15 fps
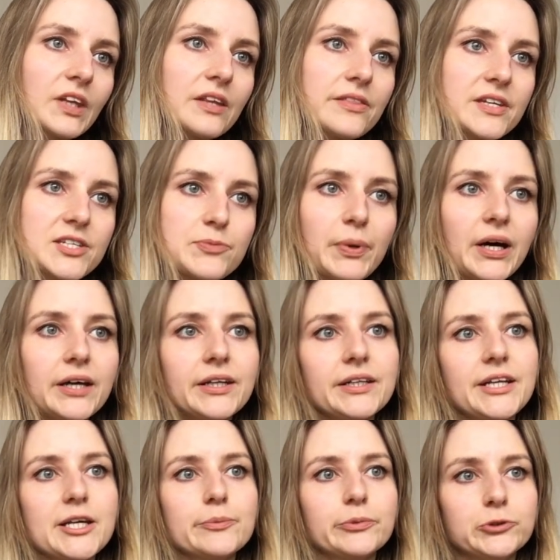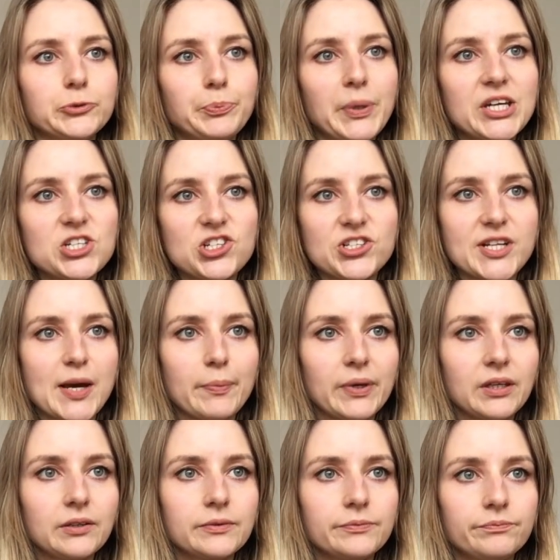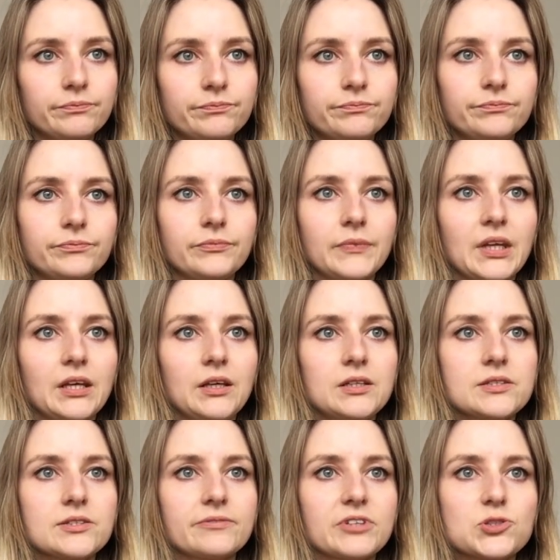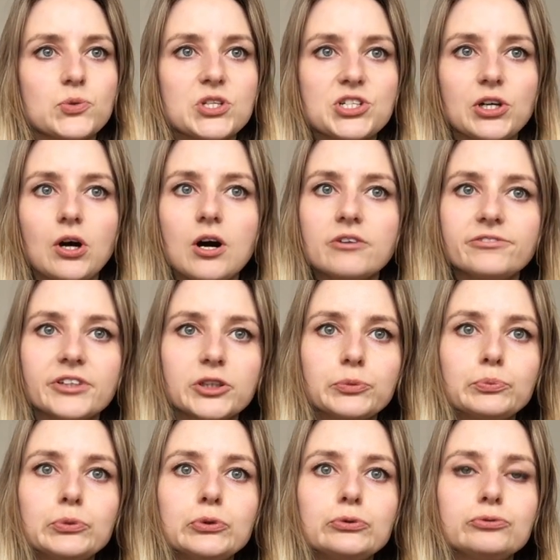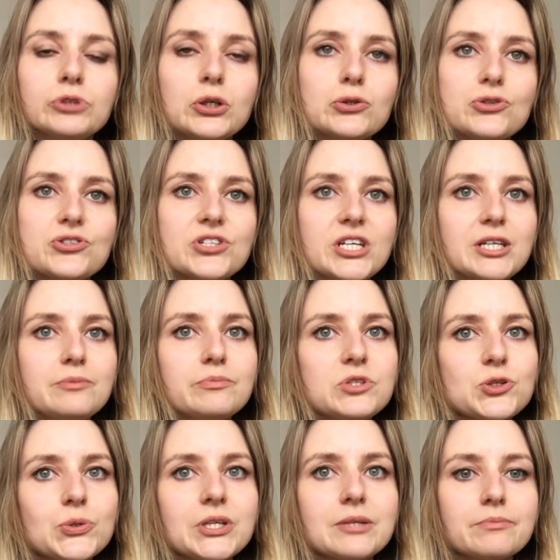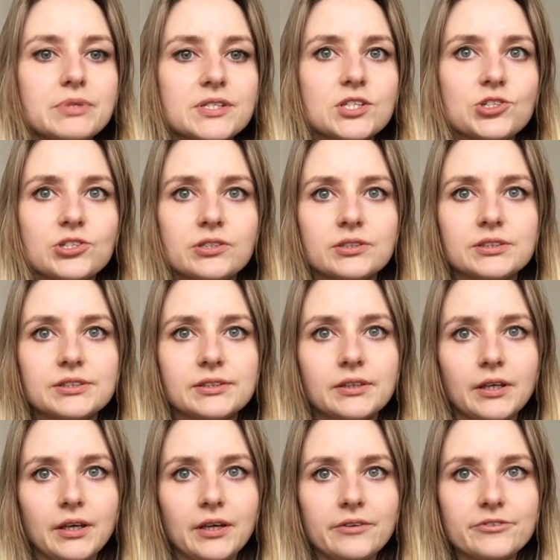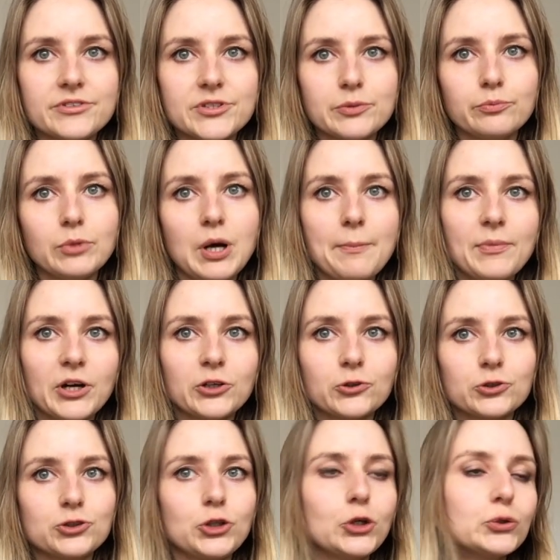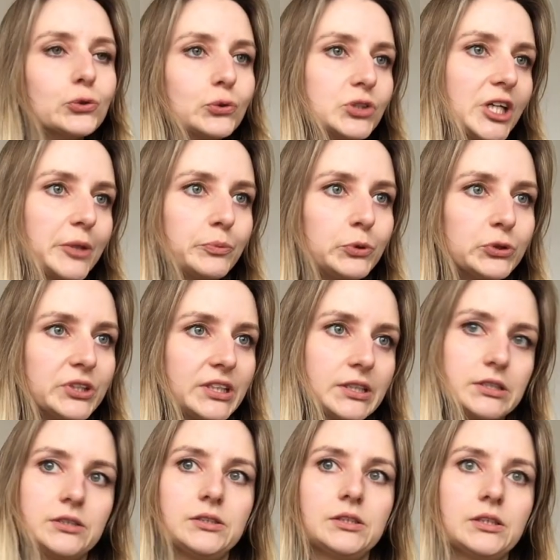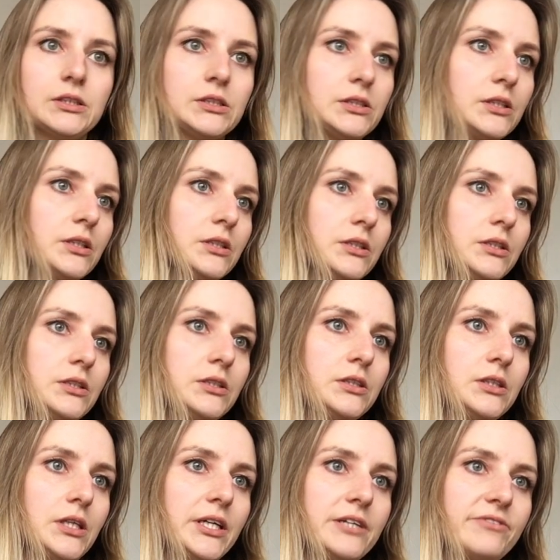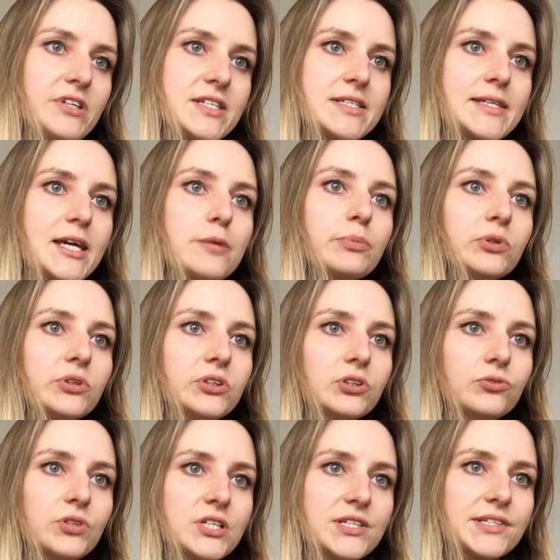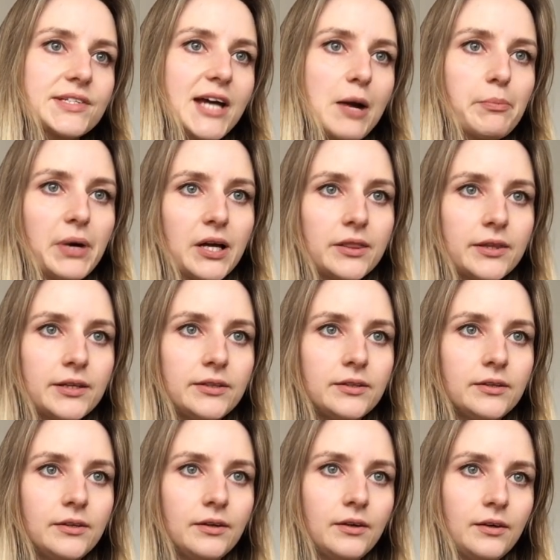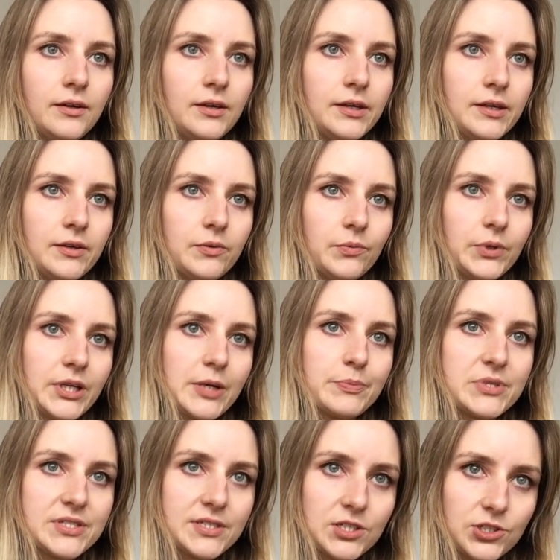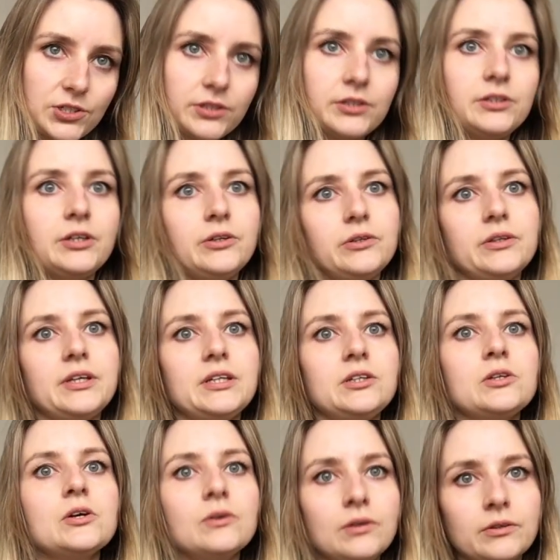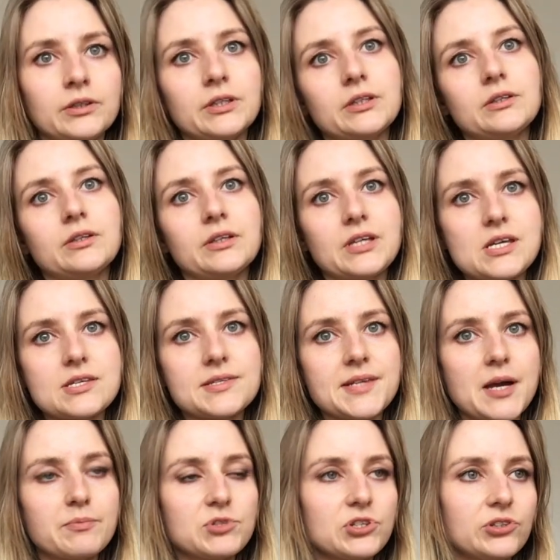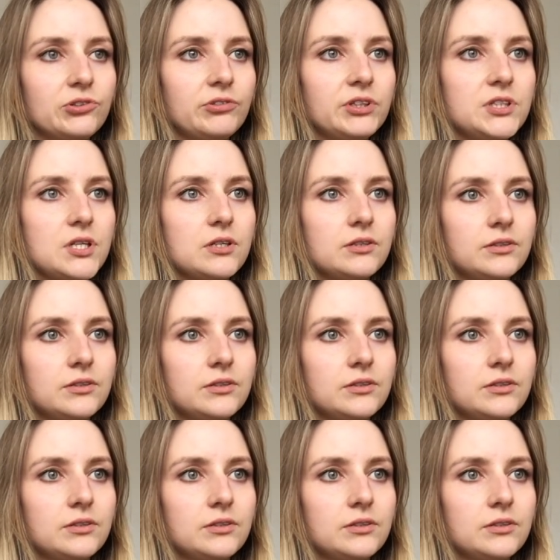This button enables pitch snapping. So if I switch it off, I can move notes to in-between positions for some microtonal type music. And if I disable the grid snap button, then when I position the note, they no longer get snapped to the grid.